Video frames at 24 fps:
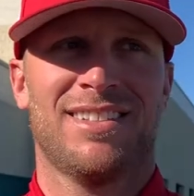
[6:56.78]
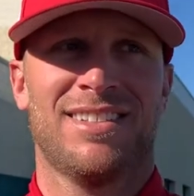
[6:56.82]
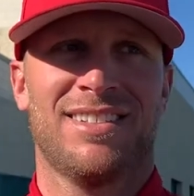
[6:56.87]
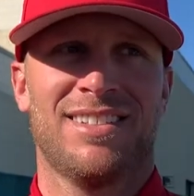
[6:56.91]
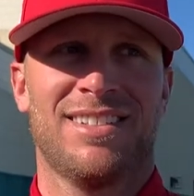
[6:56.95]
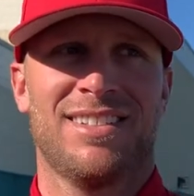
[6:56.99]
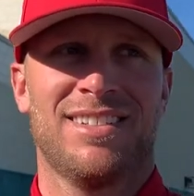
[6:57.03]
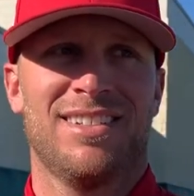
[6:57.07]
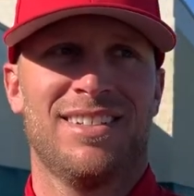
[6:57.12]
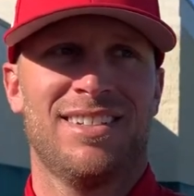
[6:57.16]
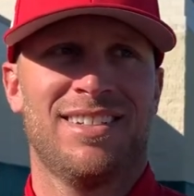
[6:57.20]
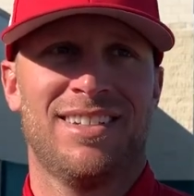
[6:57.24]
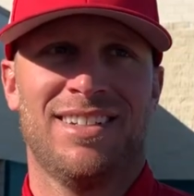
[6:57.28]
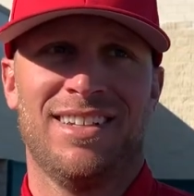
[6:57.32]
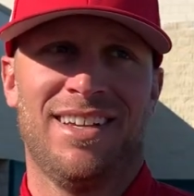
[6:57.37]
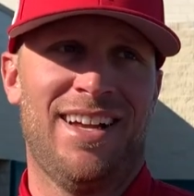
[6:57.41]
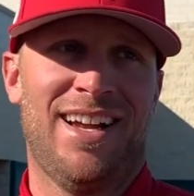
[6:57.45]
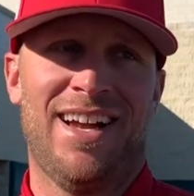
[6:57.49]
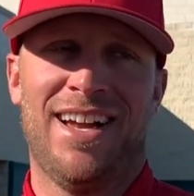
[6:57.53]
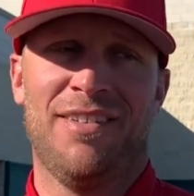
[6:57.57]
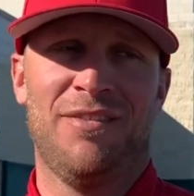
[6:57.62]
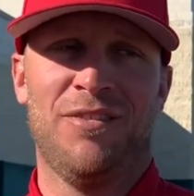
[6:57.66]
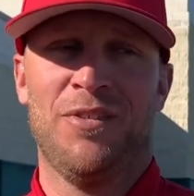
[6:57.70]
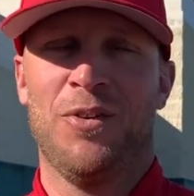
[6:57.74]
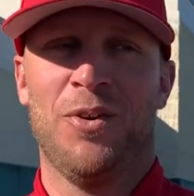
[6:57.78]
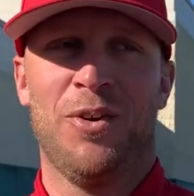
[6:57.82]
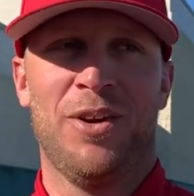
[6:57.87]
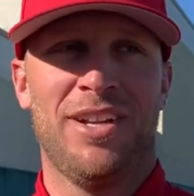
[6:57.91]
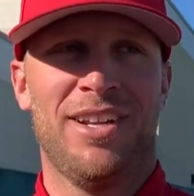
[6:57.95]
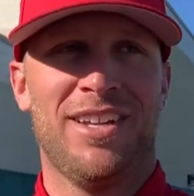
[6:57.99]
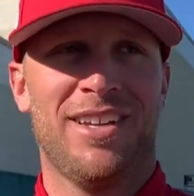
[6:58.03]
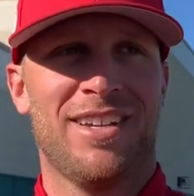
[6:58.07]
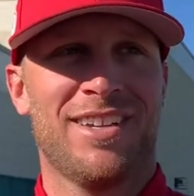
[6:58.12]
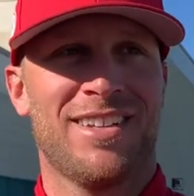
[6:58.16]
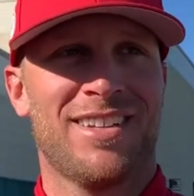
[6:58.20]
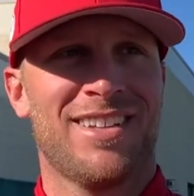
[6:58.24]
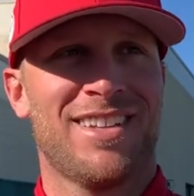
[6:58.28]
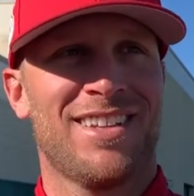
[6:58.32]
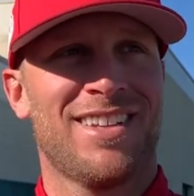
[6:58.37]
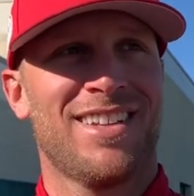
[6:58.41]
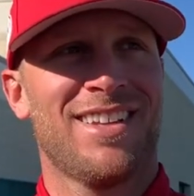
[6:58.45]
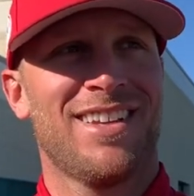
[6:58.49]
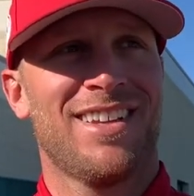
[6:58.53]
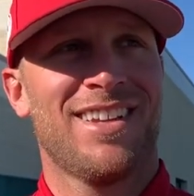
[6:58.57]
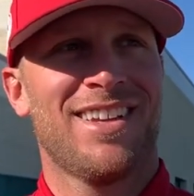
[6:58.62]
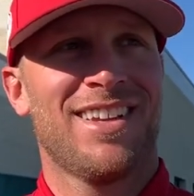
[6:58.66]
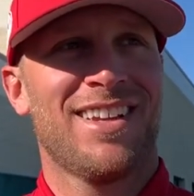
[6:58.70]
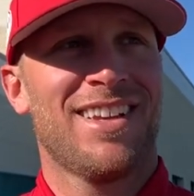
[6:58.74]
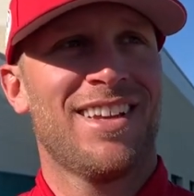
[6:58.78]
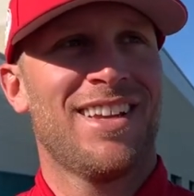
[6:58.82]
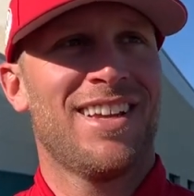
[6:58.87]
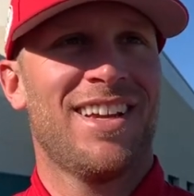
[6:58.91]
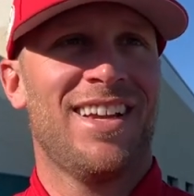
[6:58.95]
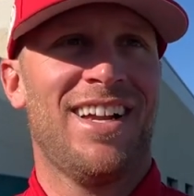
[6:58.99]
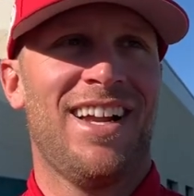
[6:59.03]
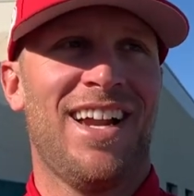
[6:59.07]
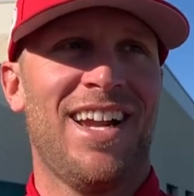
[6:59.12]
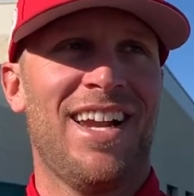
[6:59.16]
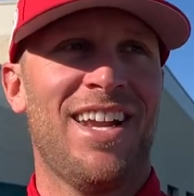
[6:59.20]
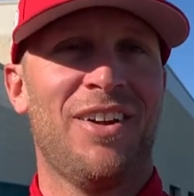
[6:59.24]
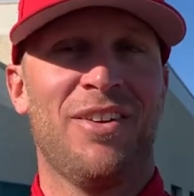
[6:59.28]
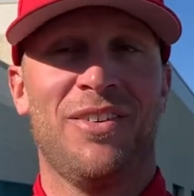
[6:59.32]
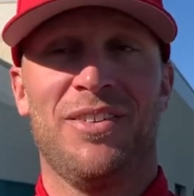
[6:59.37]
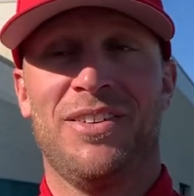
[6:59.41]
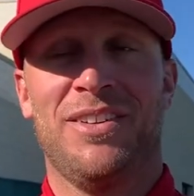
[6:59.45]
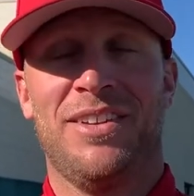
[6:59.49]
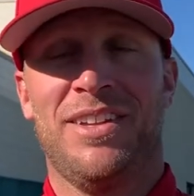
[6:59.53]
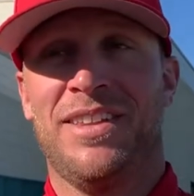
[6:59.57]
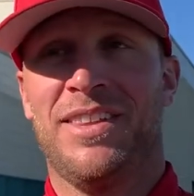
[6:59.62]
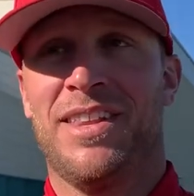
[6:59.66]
I have no idea. I don't.